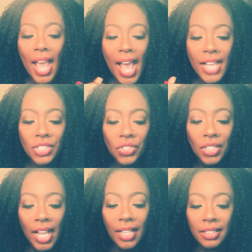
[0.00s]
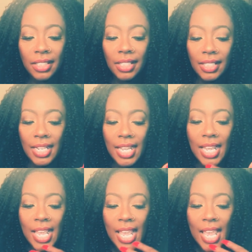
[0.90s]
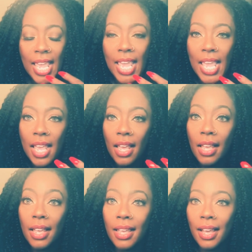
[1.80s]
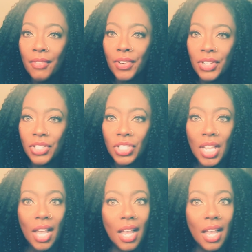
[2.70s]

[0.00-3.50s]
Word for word: astrologically, it governs